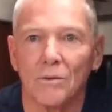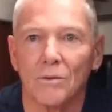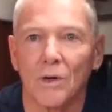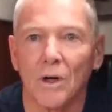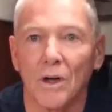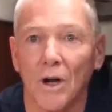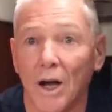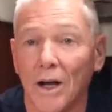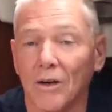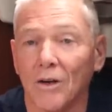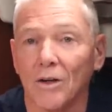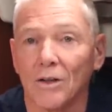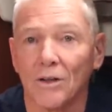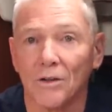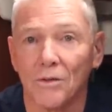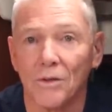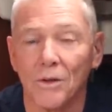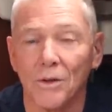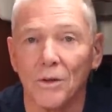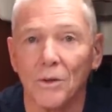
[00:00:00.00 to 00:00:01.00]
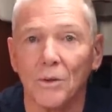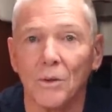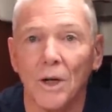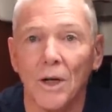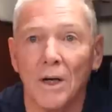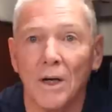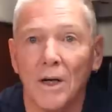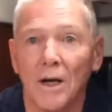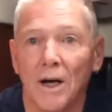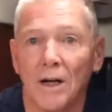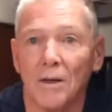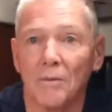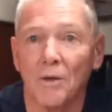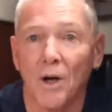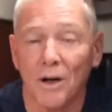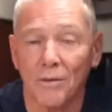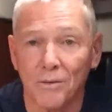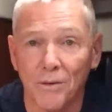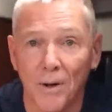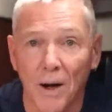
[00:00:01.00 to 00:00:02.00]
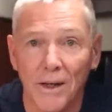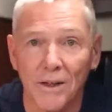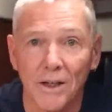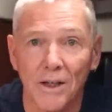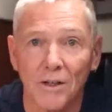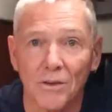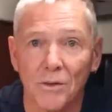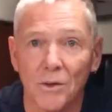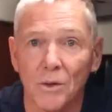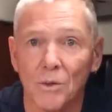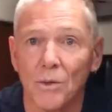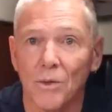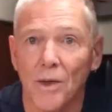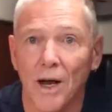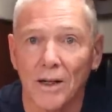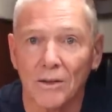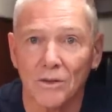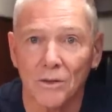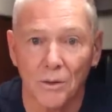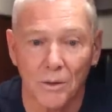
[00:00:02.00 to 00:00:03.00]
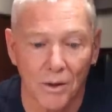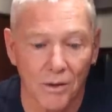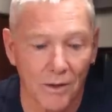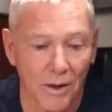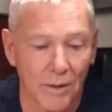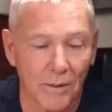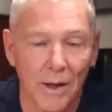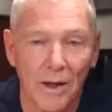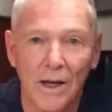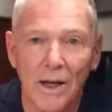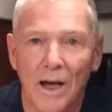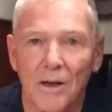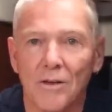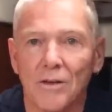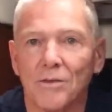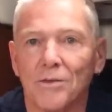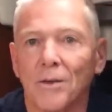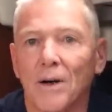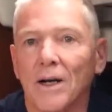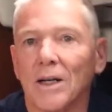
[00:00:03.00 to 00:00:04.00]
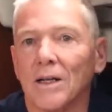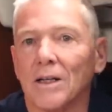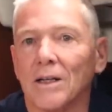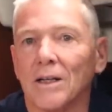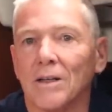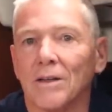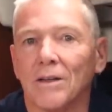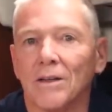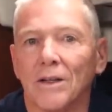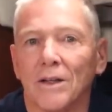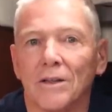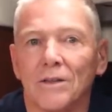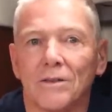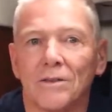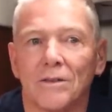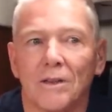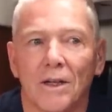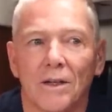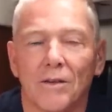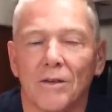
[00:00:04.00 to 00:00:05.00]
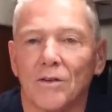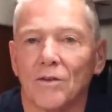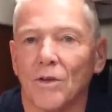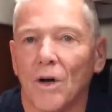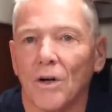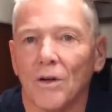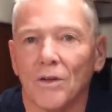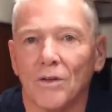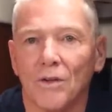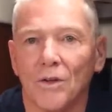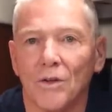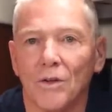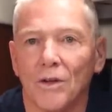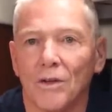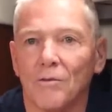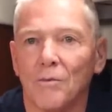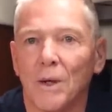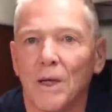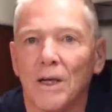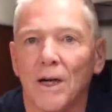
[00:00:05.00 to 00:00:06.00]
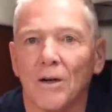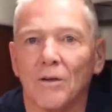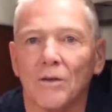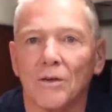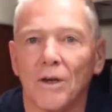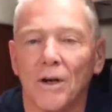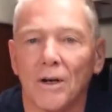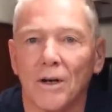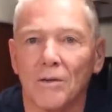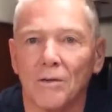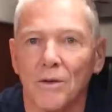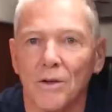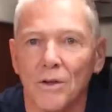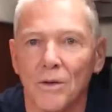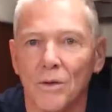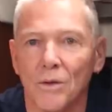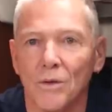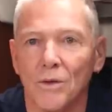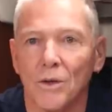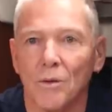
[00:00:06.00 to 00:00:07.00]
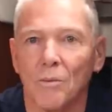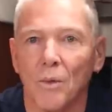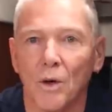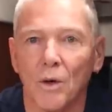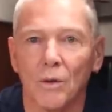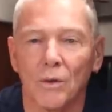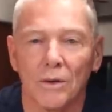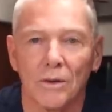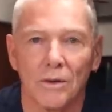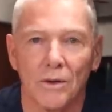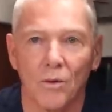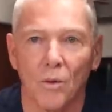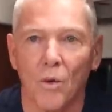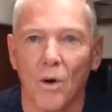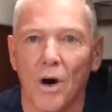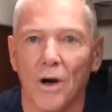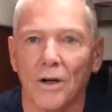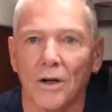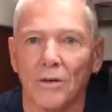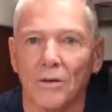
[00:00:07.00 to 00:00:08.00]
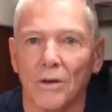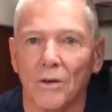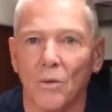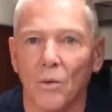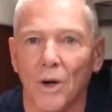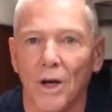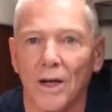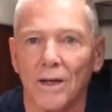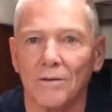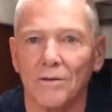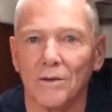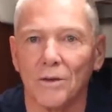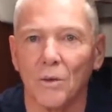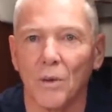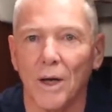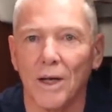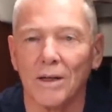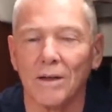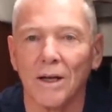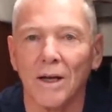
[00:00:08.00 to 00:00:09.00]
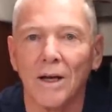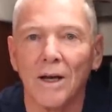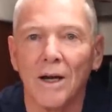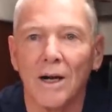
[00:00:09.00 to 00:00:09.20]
relying on crew, not finding crew, that sort of thing. And then finally, there's the solitude of being out there, you, your boat, the water, the waves, the wind,